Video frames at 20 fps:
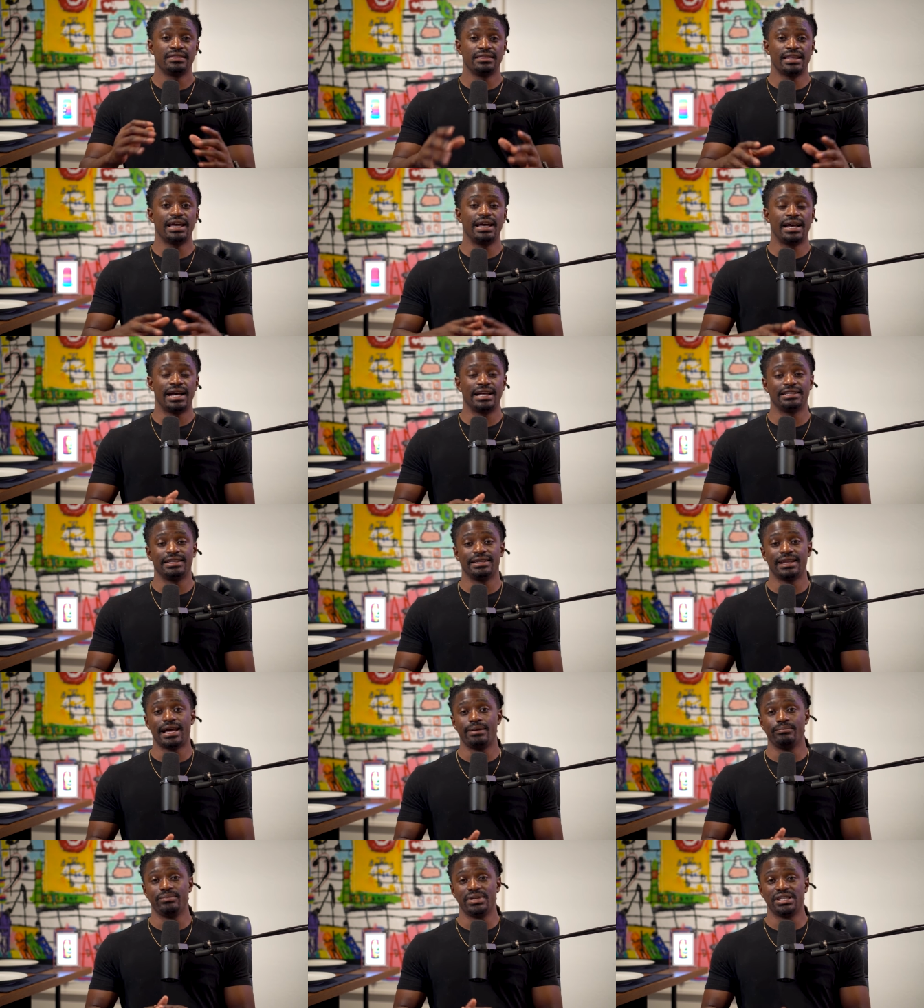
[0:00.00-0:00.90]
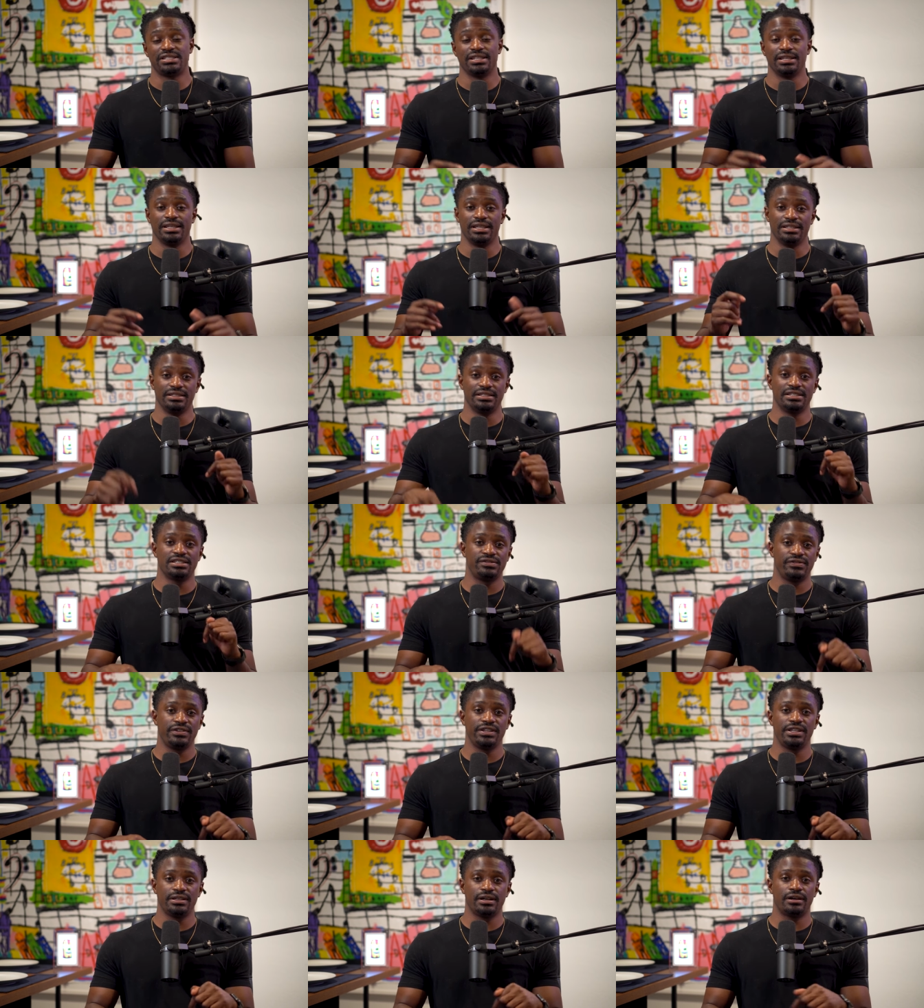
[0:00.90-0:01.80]
that I did not mention in this
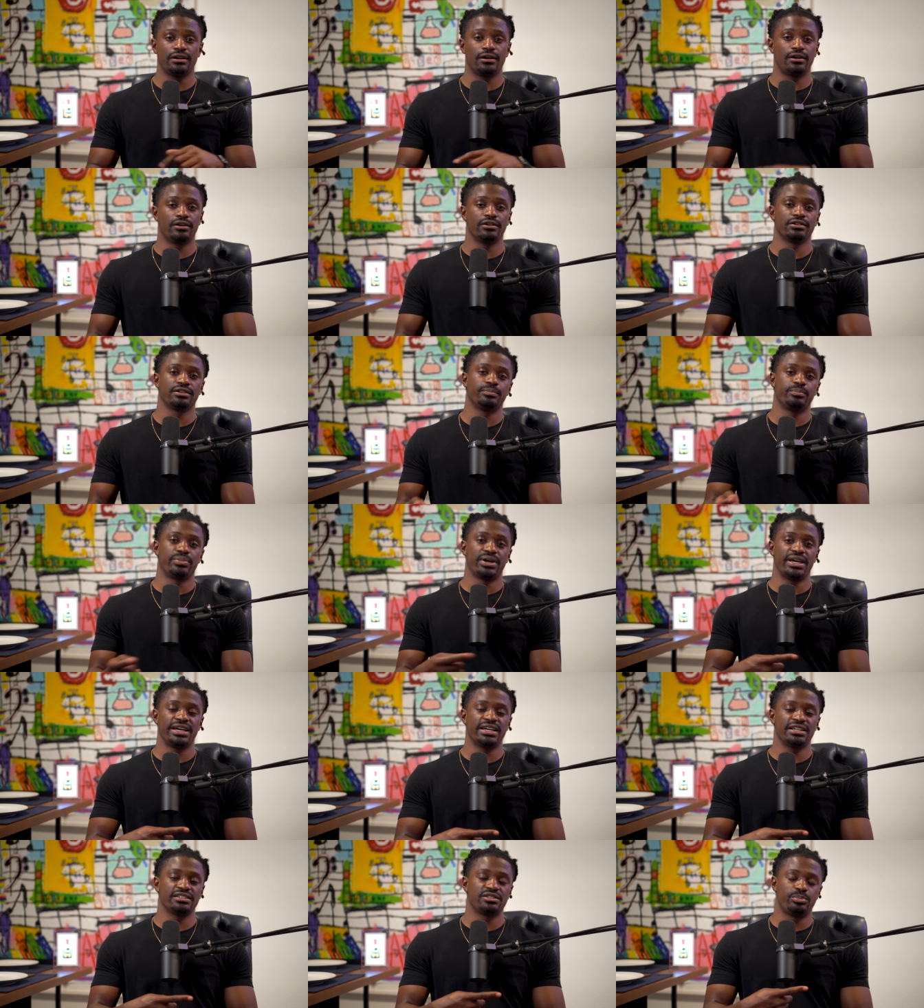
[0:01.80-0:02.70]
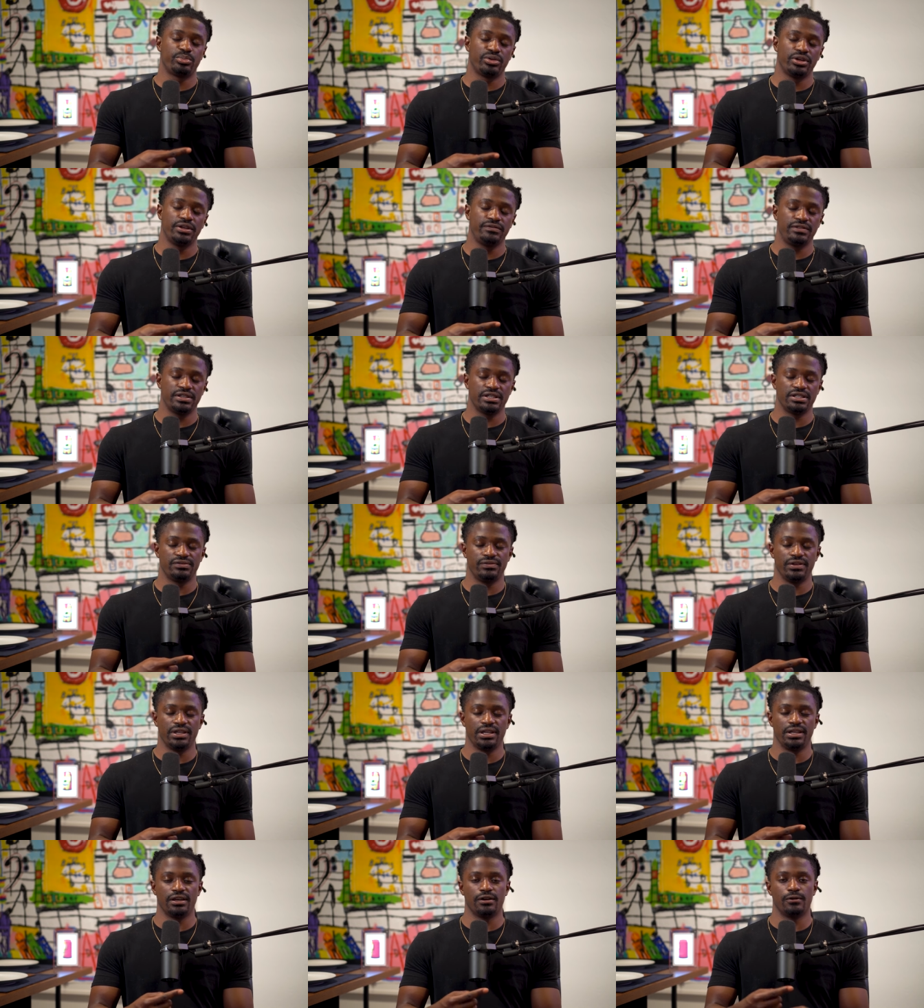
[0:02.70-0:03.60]
video or in the past previous
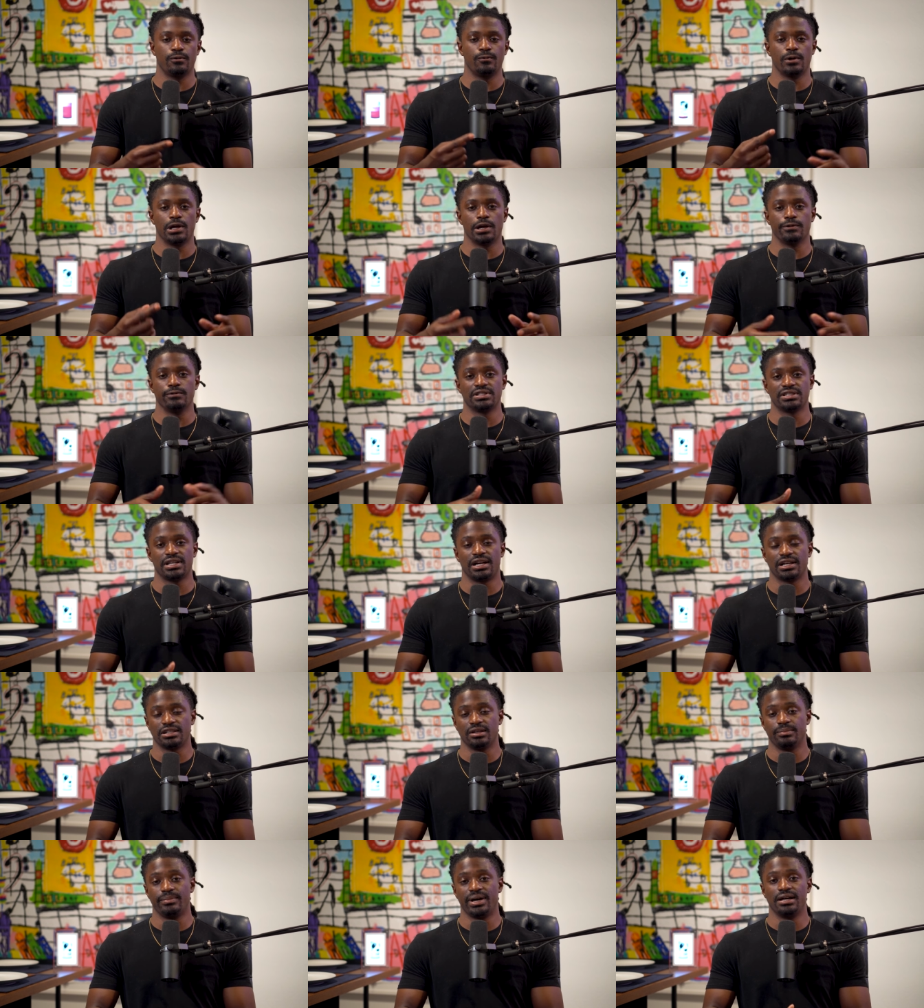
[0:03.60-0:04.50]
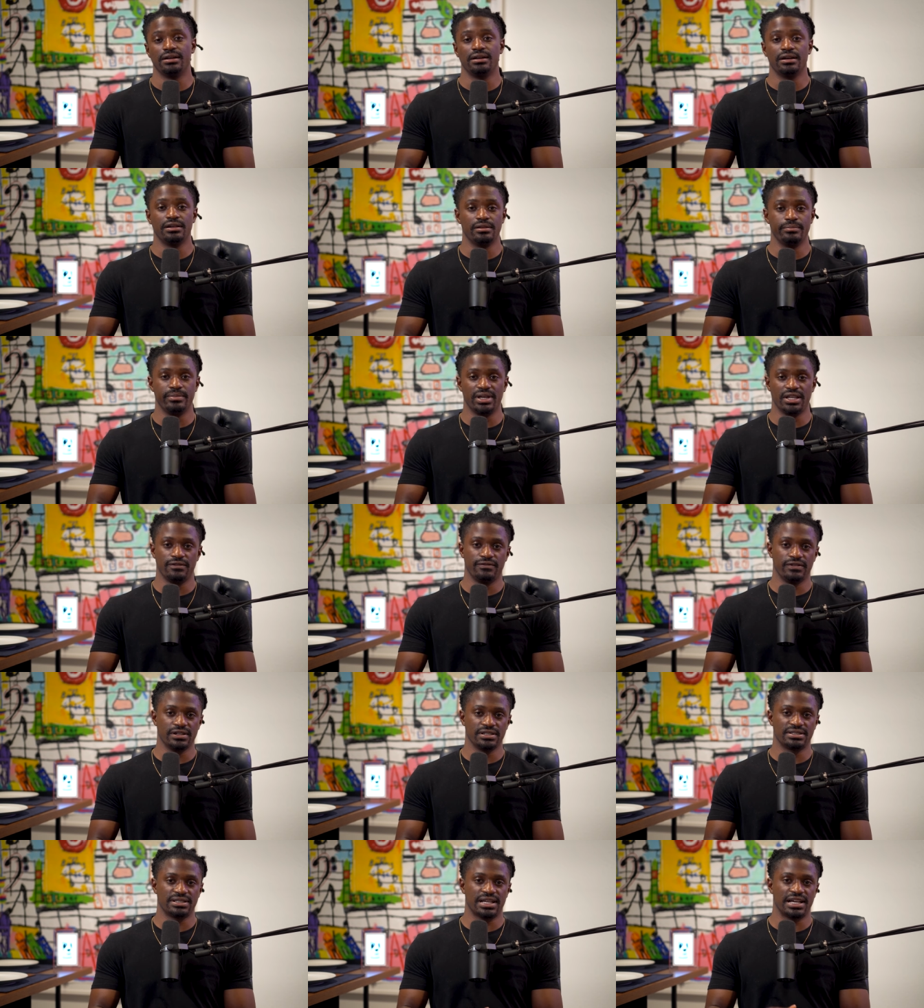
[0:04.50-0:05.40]
video where we talked about other
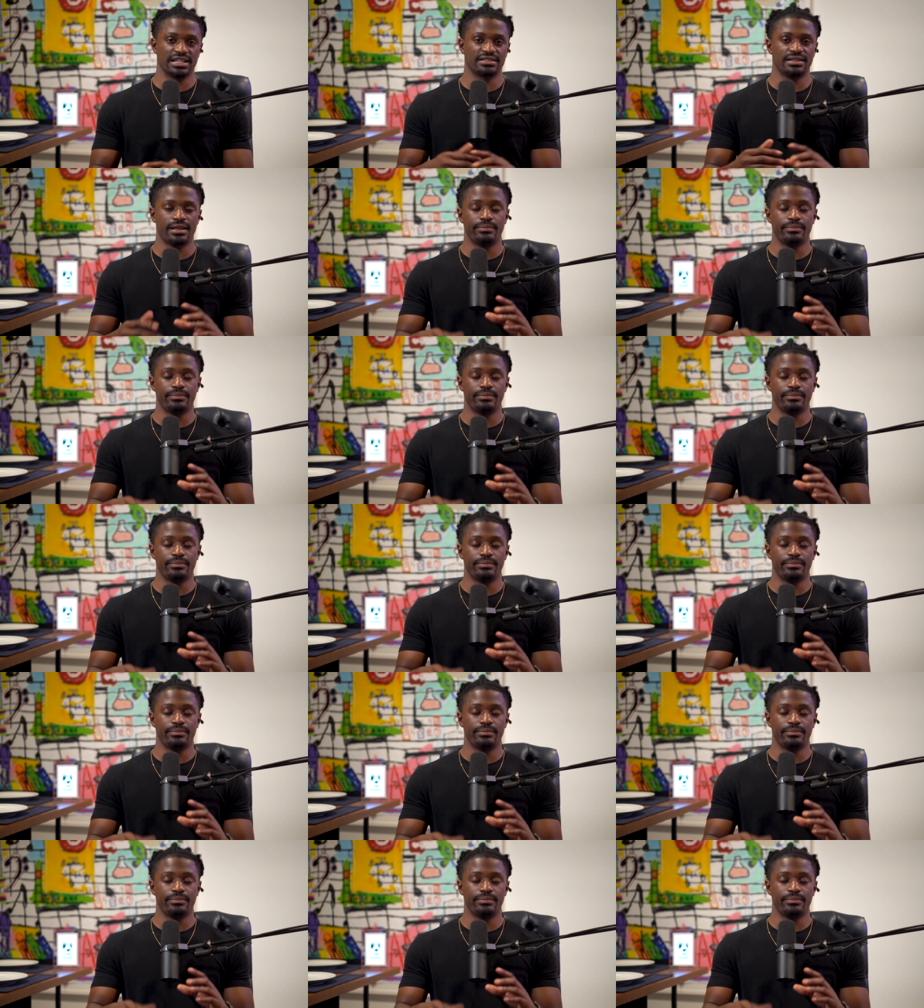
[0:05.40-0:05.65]
metaverse stocks.